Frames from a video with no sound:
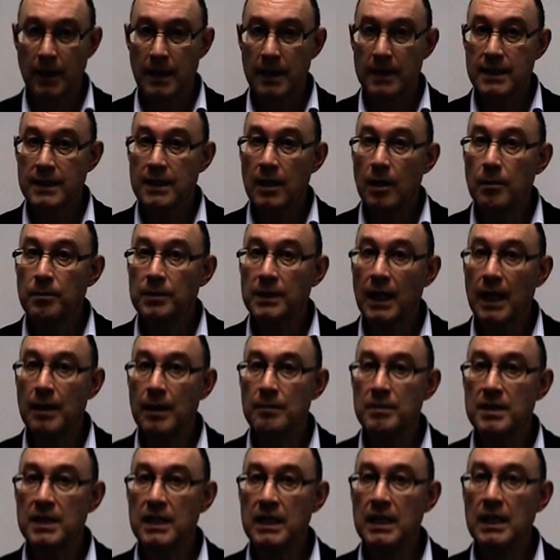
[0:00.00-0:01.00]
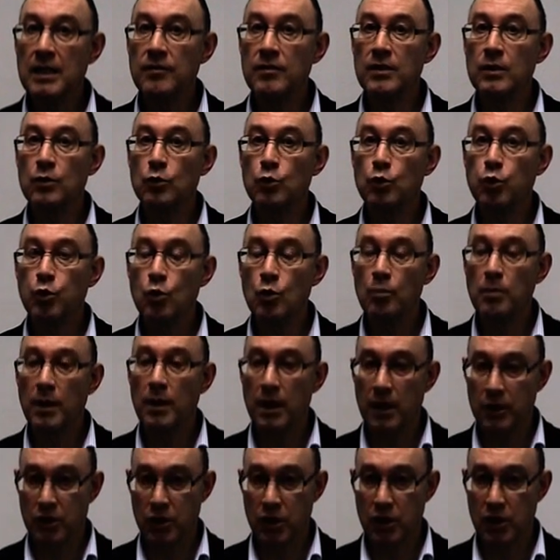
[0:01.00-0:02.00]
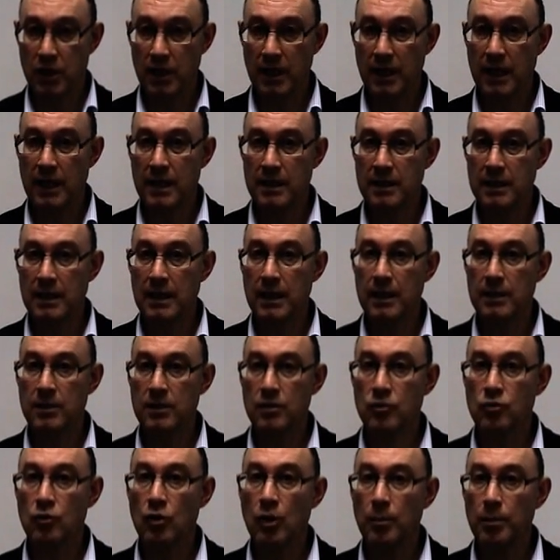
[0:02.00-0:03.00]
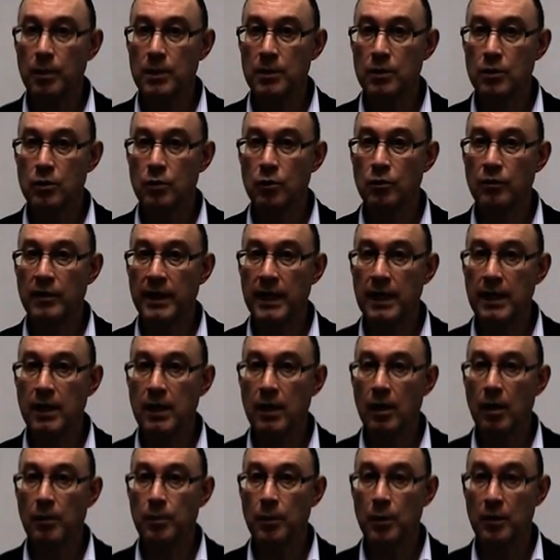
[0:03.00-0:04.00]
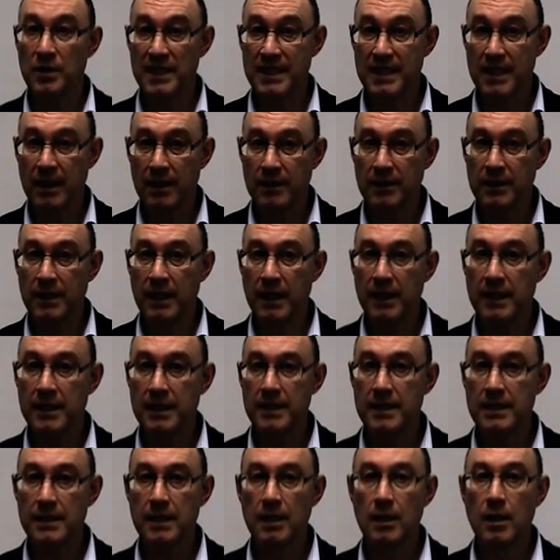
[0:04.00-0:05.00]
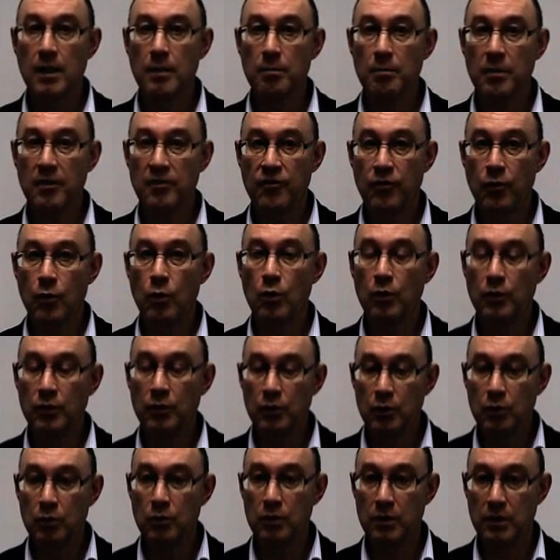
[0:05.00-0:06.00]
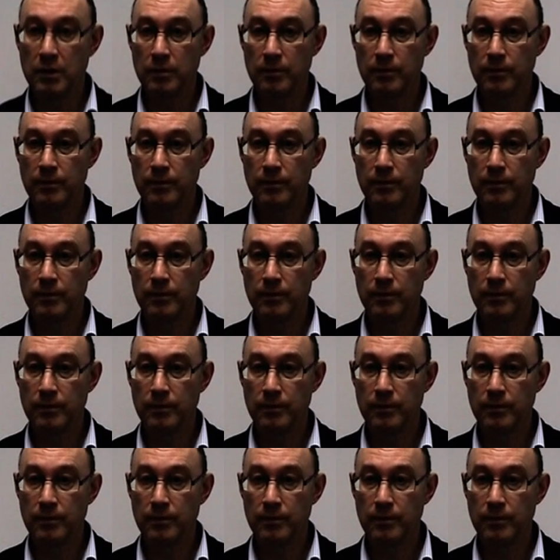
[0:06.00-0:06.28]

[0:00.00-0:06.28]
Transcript: Sometimes even too much, as he has troubles to wake up on Sundays before noon.